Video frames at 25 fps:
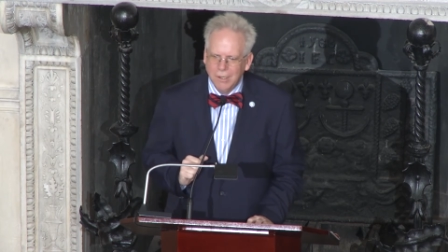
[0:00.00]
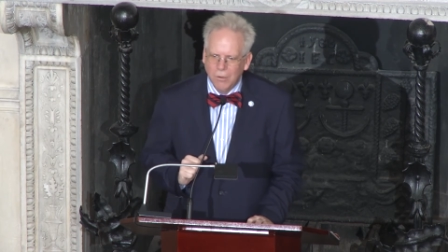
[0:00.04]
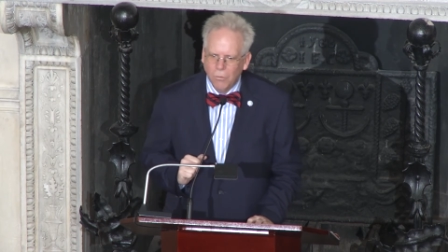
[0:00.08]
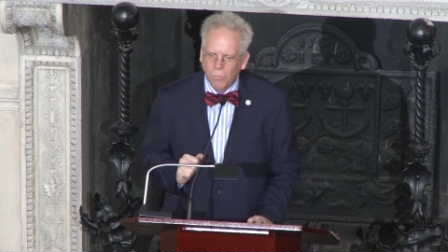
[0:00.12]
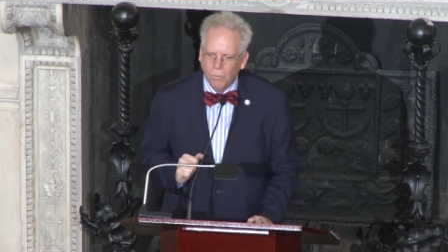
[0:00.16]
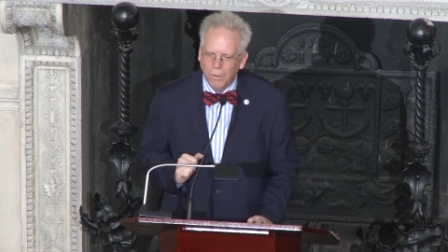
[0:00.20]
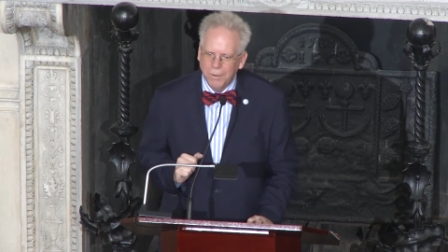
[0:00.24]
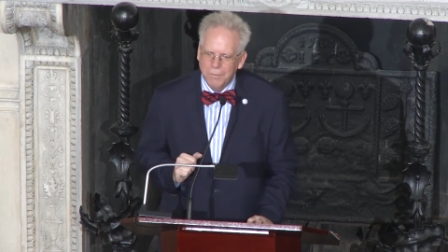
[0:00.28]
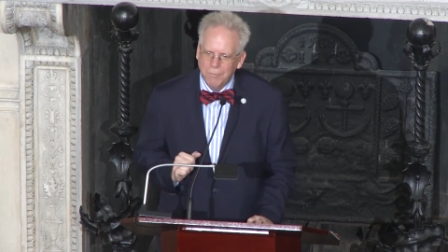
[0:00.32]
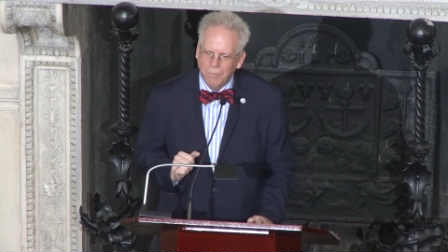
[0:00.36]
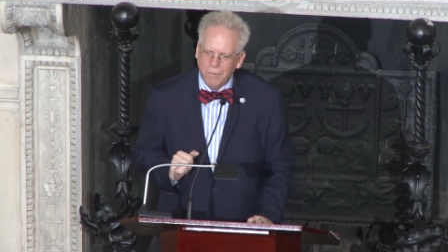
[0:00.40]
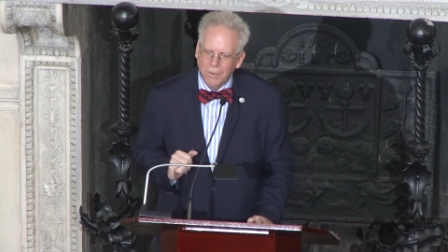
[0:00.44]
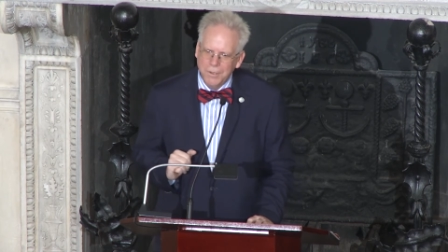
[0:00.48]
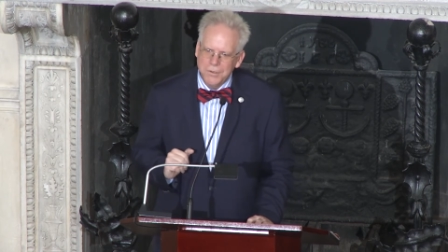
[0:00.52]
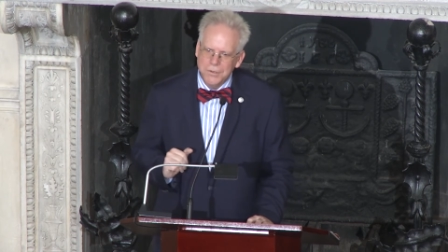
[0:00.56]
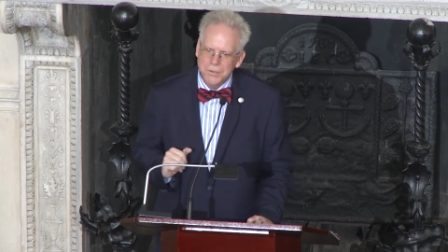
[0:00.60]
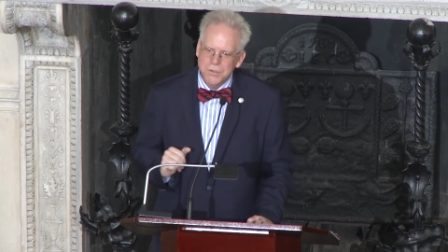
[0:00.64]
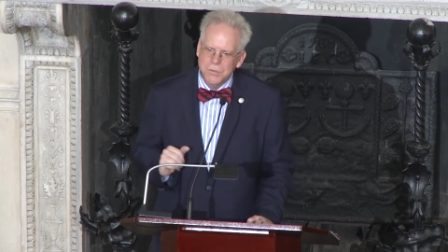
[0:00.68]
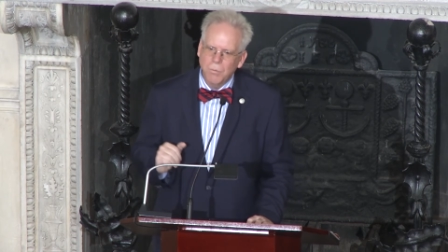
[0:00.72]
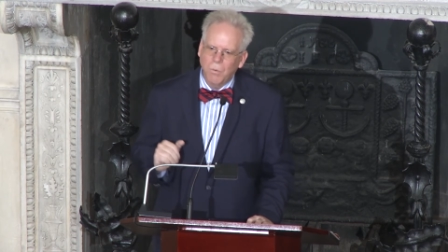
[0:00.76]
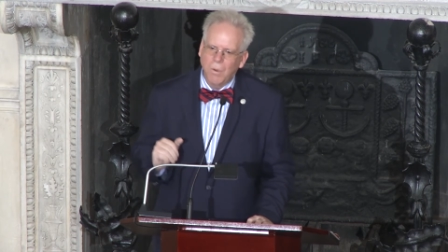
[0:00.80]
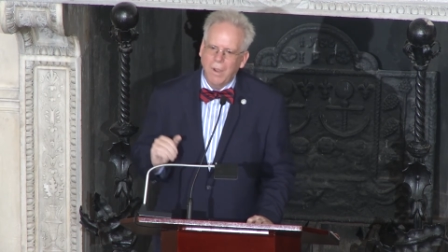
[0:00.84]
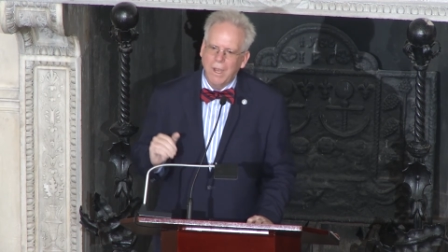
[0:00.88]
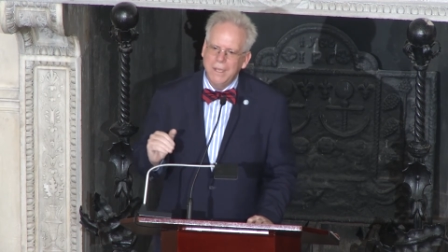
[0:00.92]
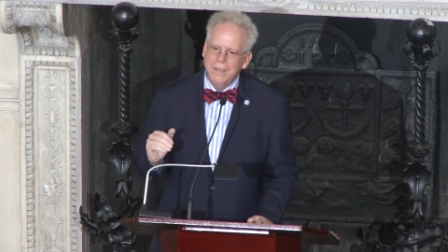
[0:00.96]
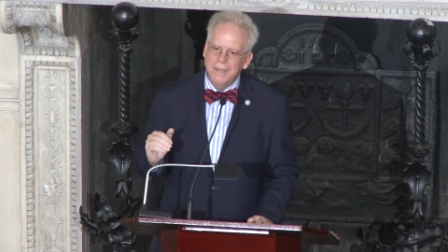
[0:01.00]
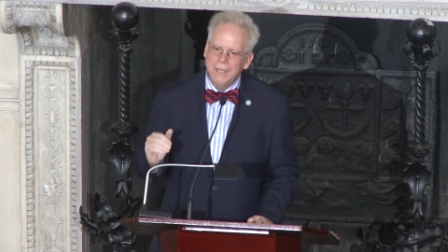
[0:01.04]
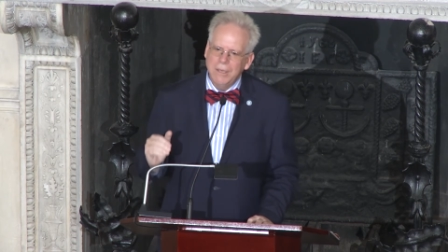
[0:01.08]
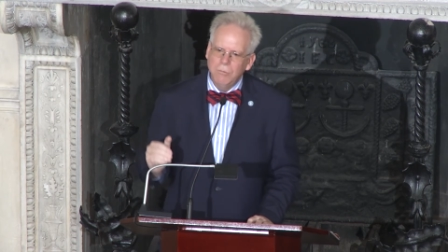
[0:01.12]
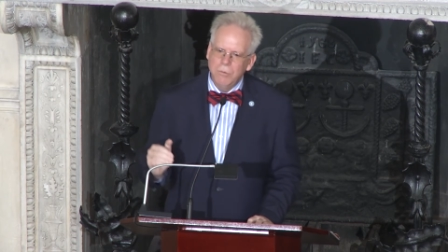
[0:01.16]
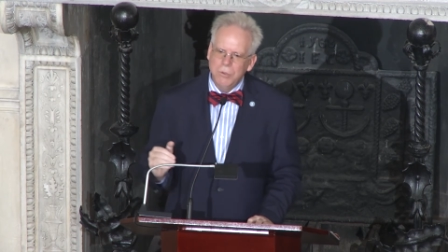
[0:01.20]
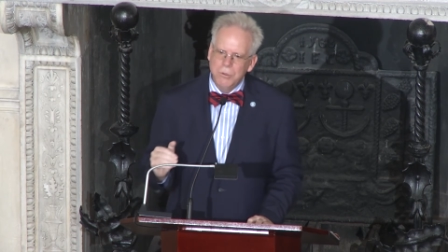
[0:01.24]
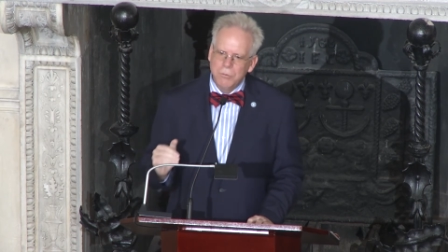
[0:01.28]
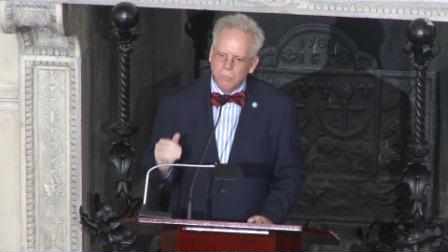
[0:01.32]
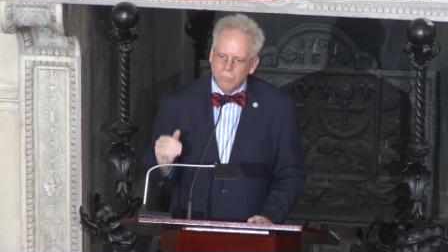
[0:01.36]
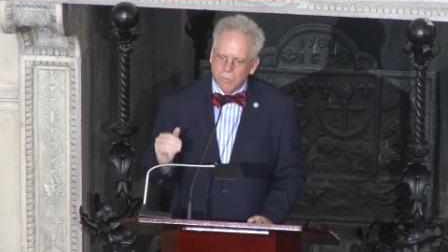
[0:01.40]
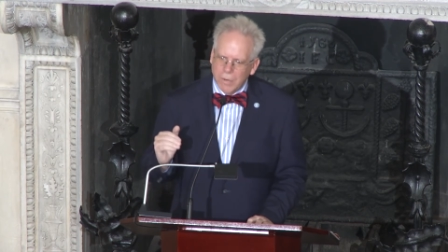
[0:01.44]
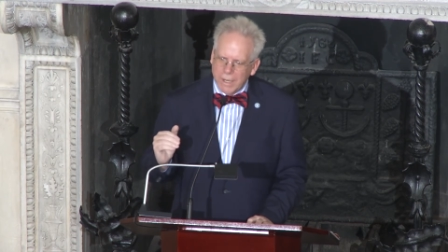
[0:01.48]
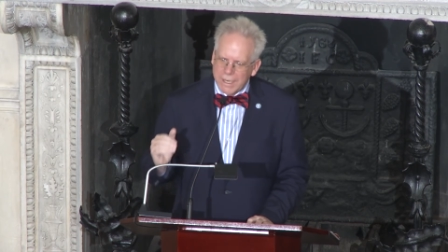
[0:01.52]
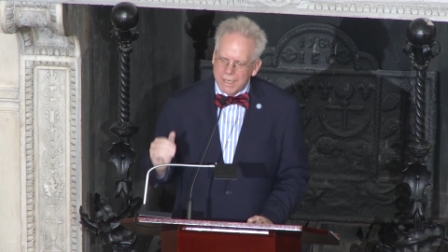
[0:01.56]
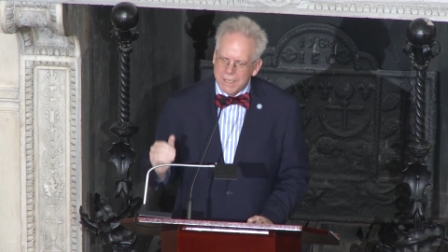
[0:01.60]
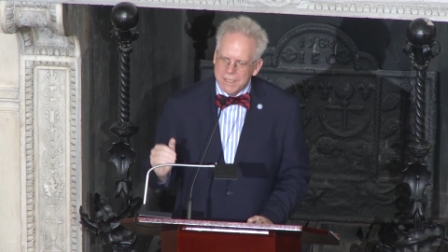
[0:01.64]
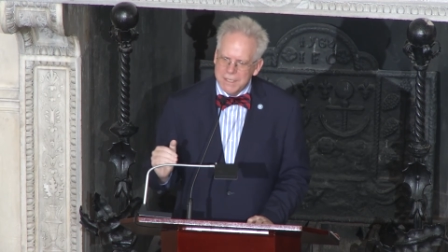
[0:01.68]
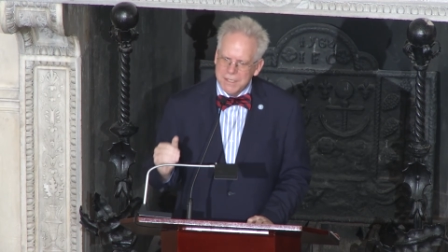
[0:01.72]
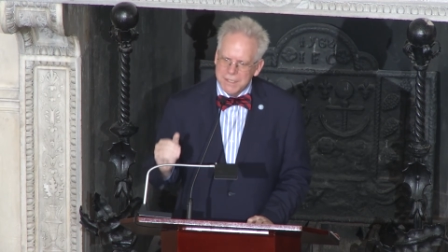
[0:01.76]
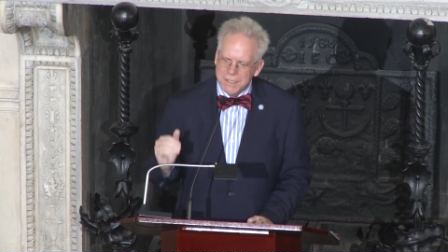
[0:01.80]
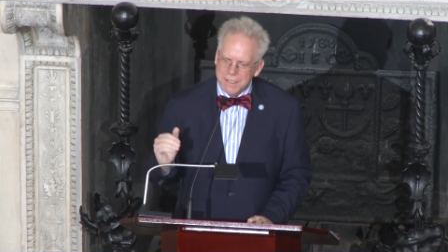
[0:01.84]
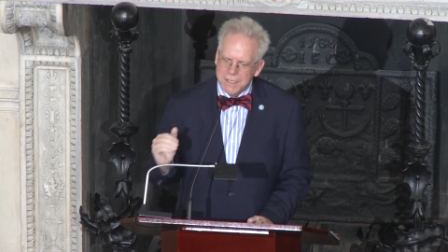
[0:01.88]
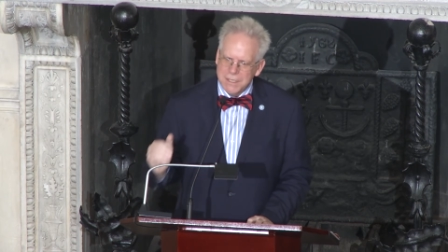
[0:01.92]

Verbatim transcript: One wonders why they would raise